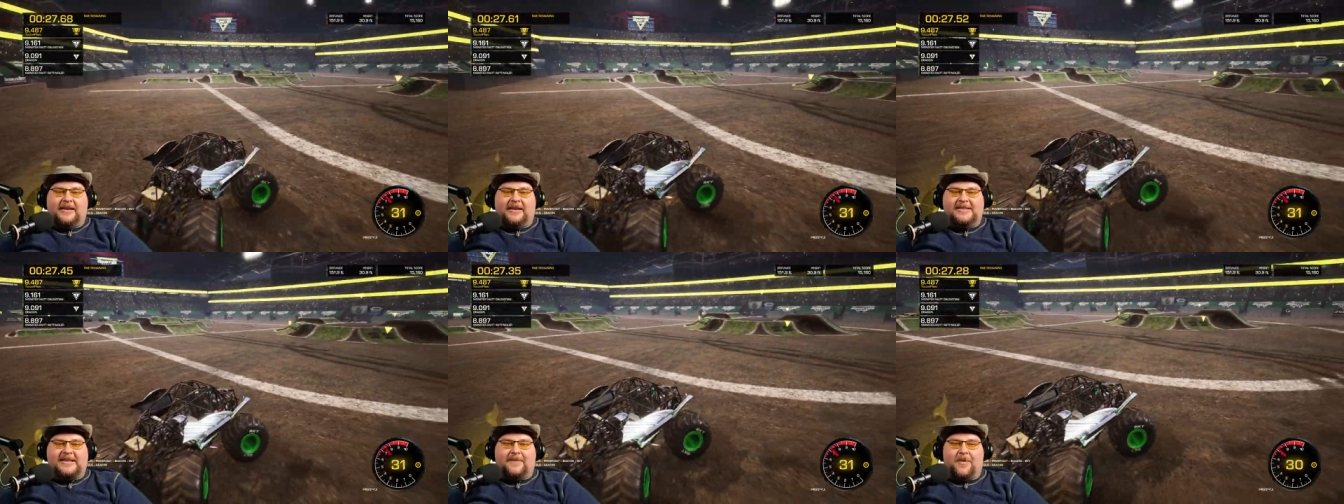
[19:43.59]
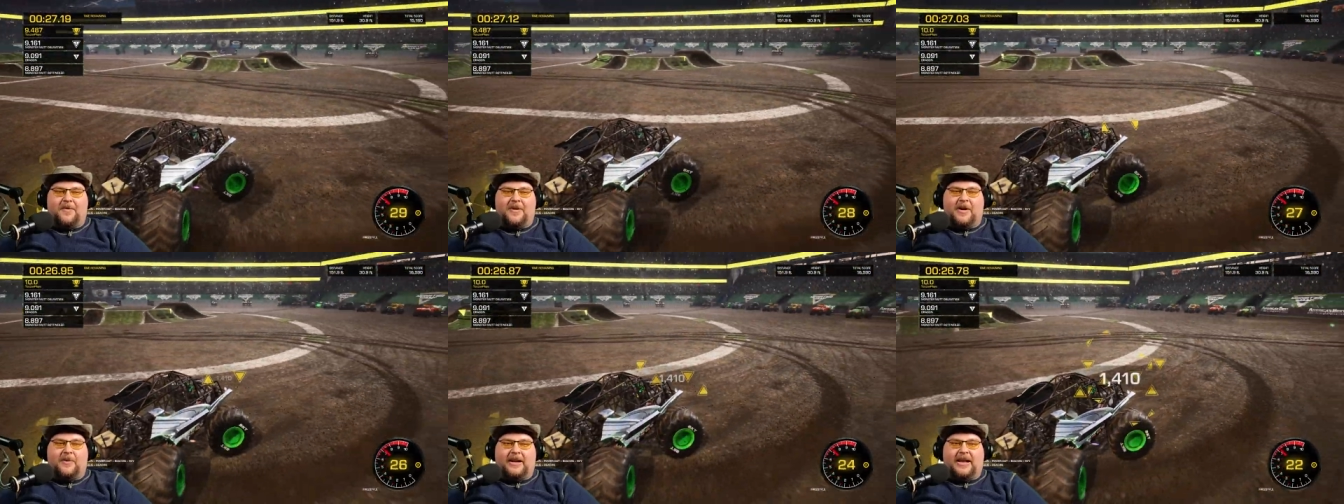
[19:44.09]
Let's come over
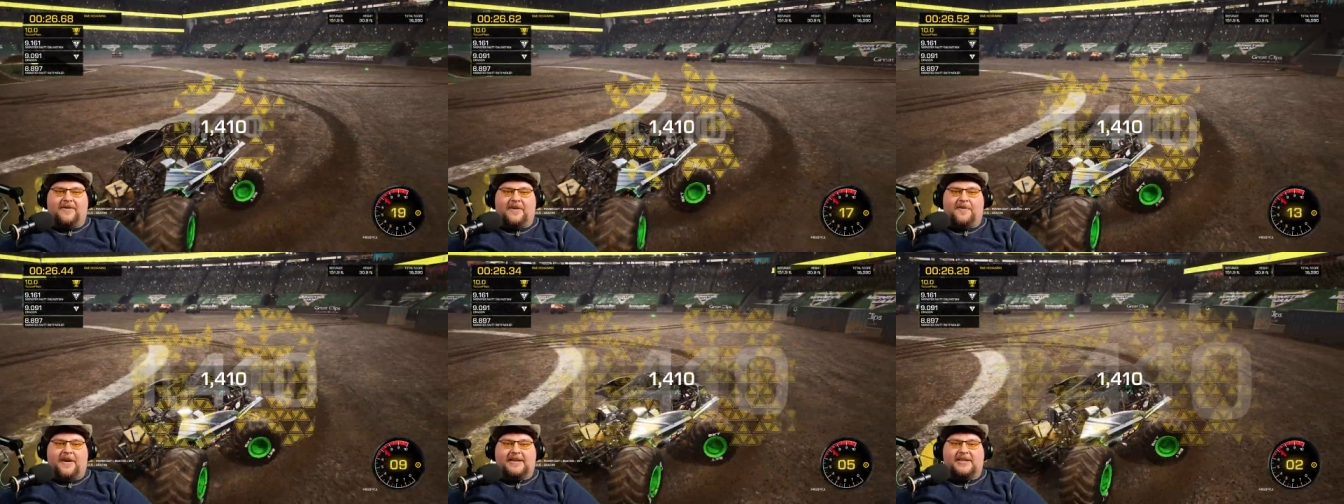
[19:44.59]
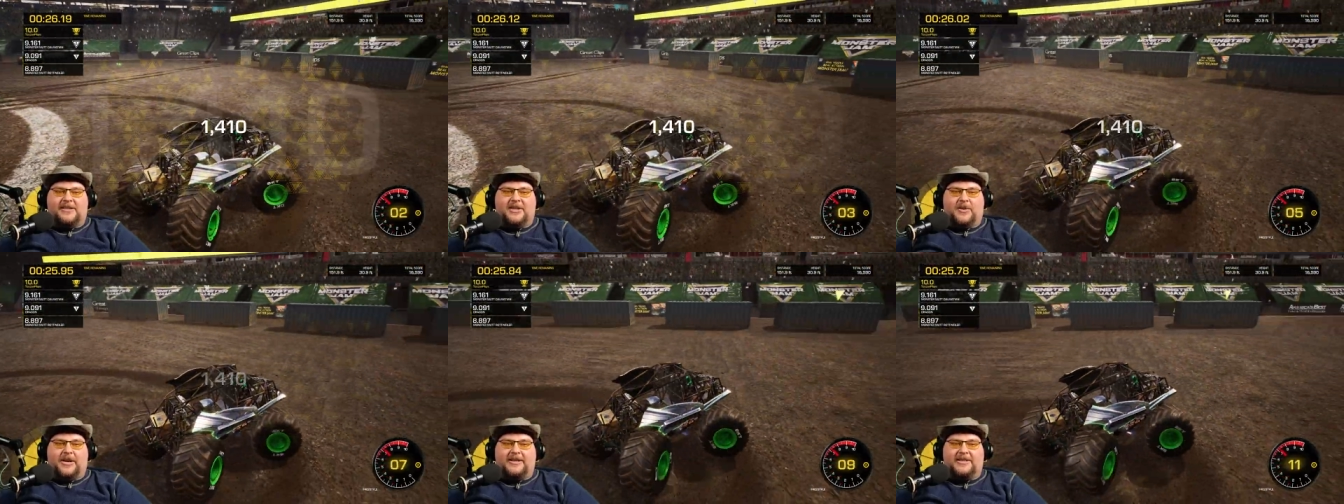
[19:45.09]
here. We'll give the fans a
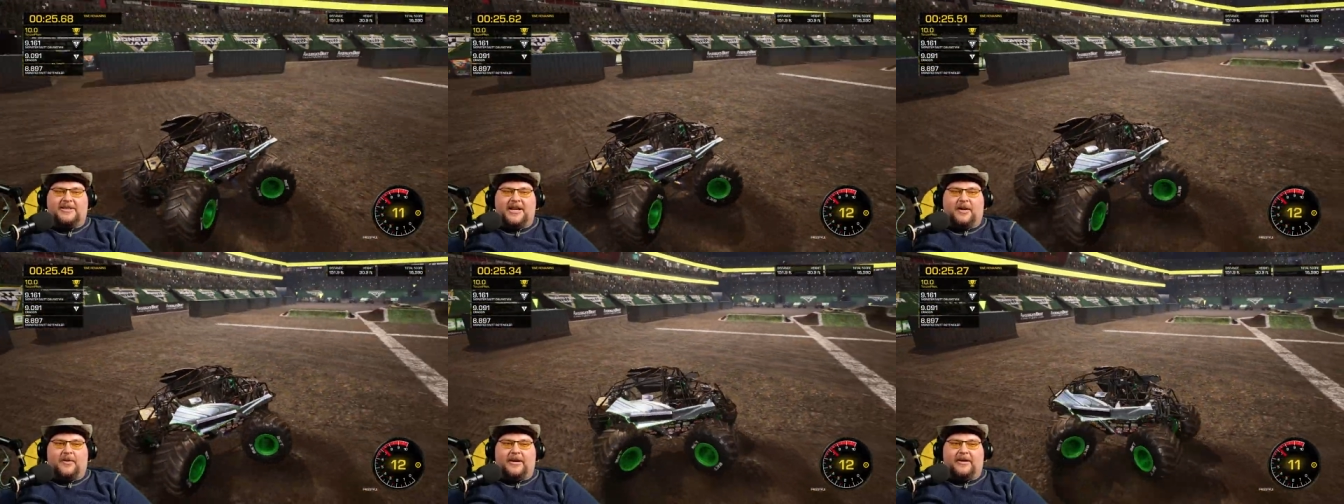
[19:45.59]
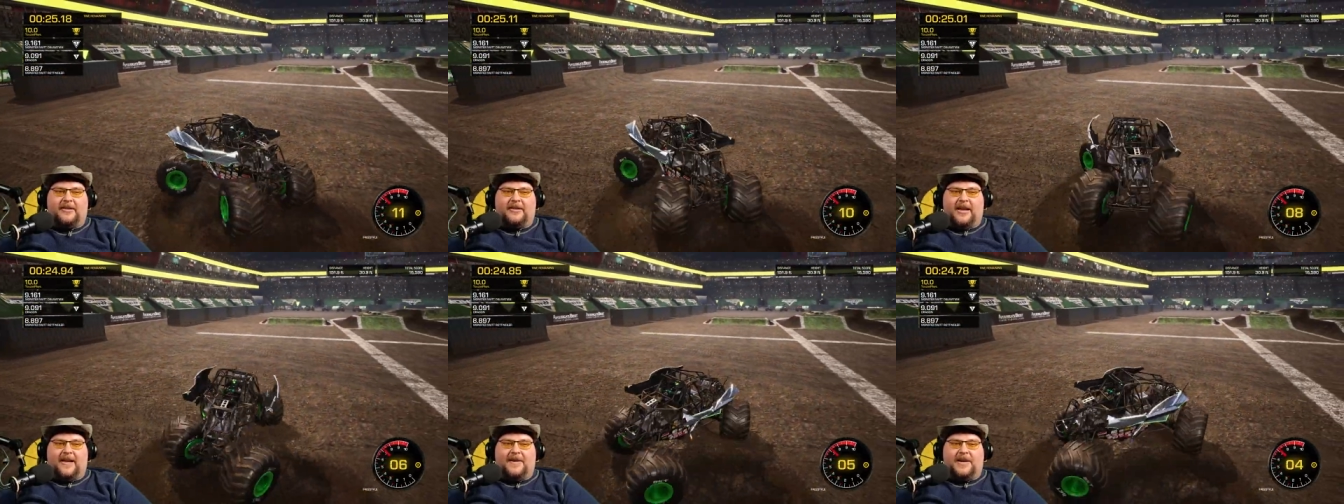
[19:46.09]
donut, shall we?
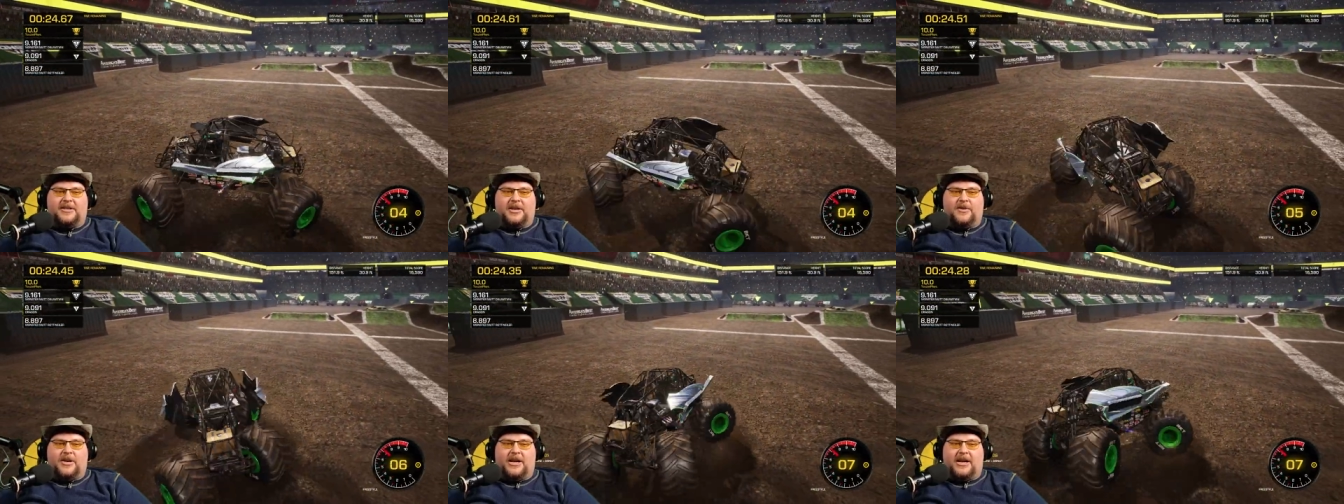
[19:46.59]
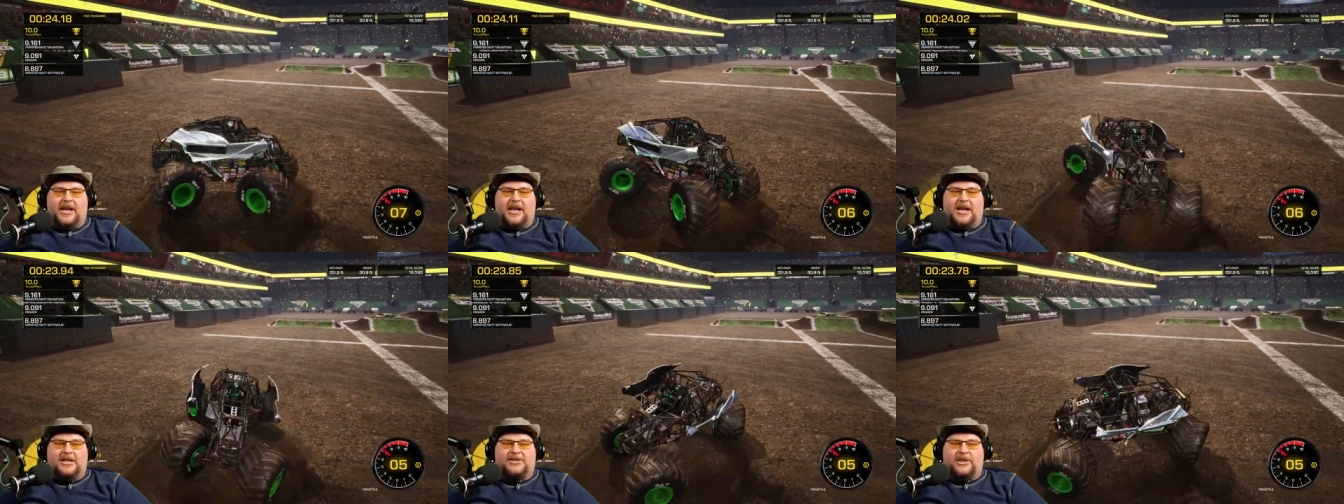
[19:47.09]
Have a donut and
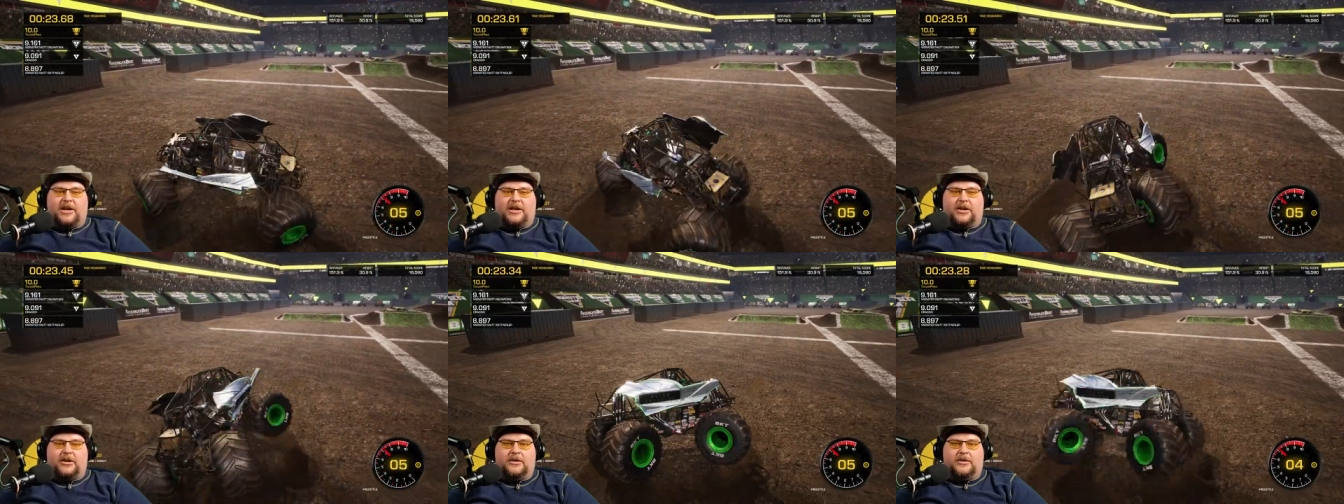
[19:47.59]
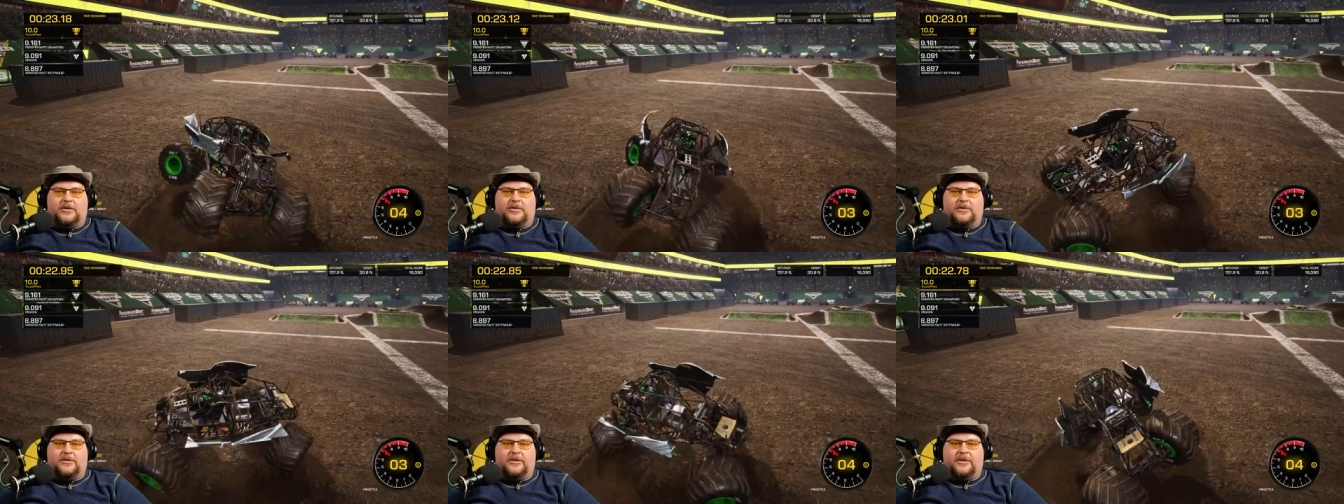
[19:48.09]
a
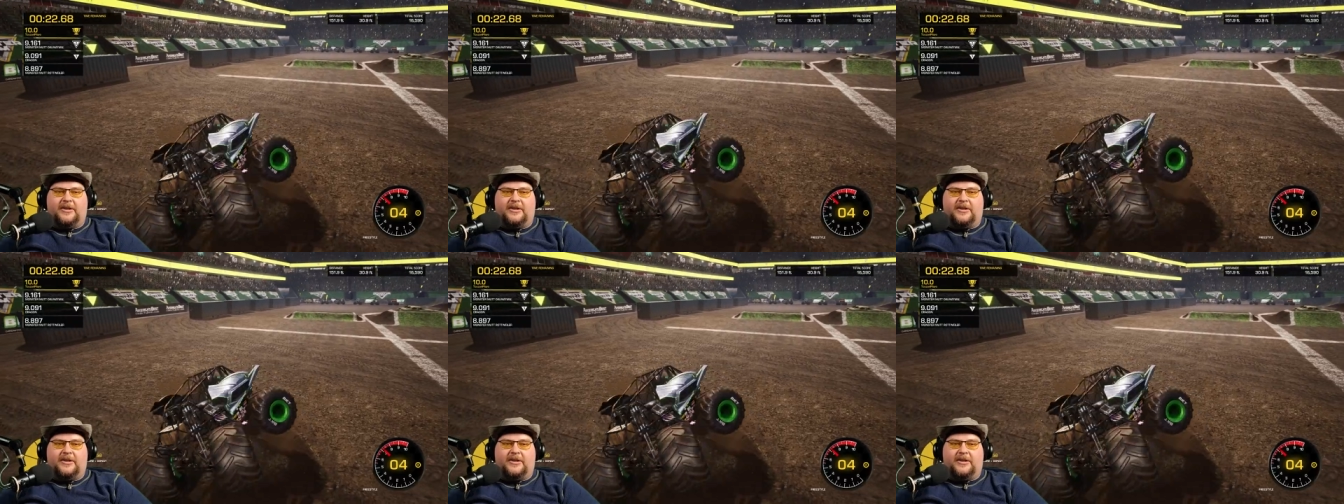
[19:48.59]
cyclone.